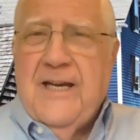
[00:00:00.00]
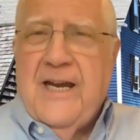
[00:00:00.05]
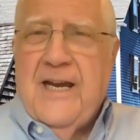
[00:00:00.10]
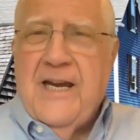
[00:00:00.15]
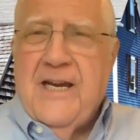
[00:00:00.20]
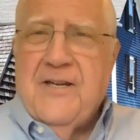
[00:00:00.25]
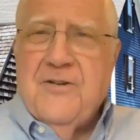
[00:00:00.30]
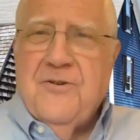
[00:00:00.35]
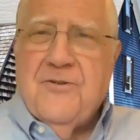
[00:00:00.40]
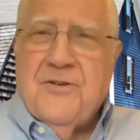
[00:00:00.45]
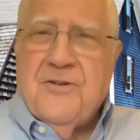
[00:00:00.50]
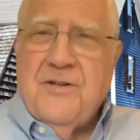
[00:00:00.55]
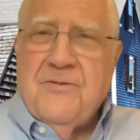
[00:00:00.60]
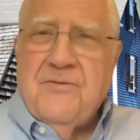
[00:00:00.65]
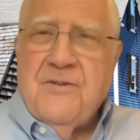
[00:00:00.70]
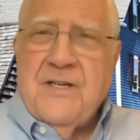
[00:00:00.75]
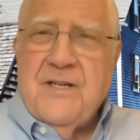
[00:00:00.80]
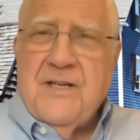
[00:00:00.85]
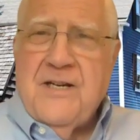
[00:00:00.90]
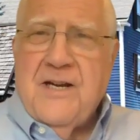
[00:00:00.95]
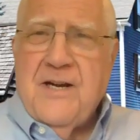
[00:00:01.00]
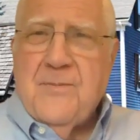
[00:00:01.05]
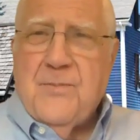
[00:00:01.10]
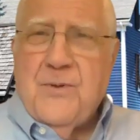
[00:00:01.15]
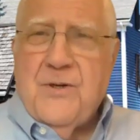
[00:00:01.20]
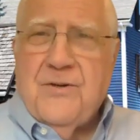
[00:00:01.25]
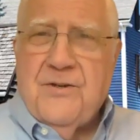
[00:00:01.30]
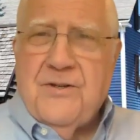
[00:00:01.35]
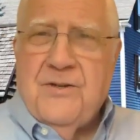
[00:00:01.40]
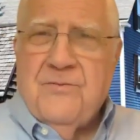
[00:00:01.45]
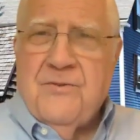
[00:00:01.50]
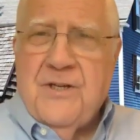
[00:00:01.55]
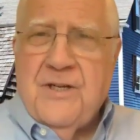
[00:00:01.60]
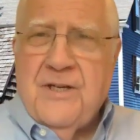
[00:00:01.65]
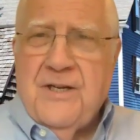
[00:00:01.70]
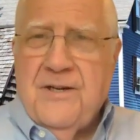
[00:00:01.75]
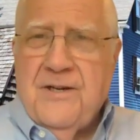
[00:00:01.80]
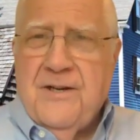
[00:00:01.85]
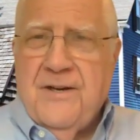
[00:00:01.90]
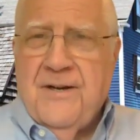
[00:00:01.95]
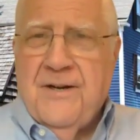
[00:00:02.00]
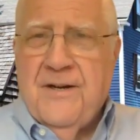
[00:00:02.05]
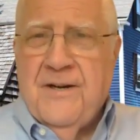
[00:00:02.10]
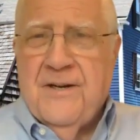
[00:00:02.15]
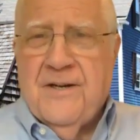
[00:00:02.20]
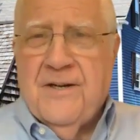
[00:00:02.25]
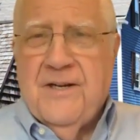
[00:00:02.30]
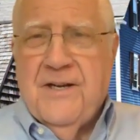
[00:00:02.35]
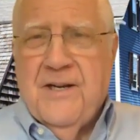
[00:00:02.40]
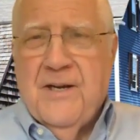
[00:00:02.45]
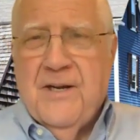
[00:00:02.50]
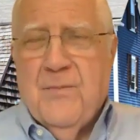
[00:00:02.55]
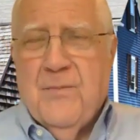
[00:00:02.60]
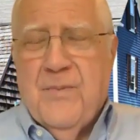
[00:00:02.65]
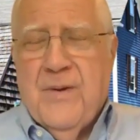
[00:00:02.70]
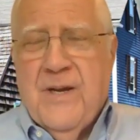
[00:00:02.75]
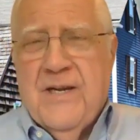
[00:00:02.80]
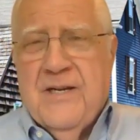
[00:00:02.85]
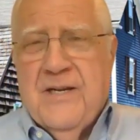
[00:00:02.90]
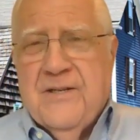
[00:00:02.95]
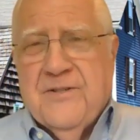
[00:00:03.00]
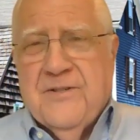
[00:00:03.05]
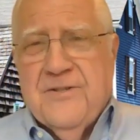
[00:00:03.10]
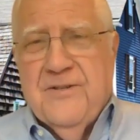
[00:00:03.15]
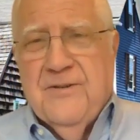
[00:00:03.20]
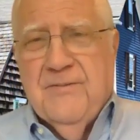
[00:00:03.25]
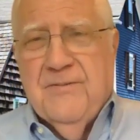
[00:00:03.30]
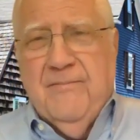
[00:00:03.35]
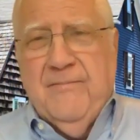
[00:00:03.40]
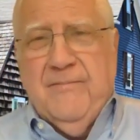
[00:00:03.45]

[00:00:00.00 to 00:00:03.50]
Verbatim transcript: annual giving, capital giving uh, campaigns.